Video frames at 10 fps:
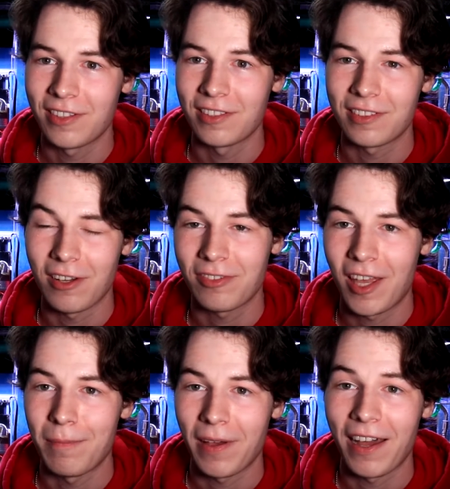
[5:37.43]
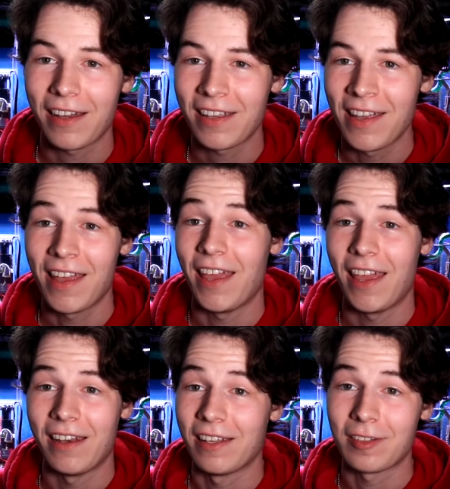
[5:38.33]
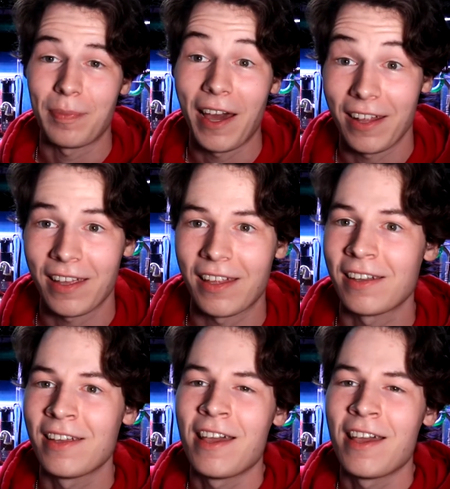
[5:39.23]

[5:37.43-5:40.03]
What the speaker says: this stuff came back and it's bad again.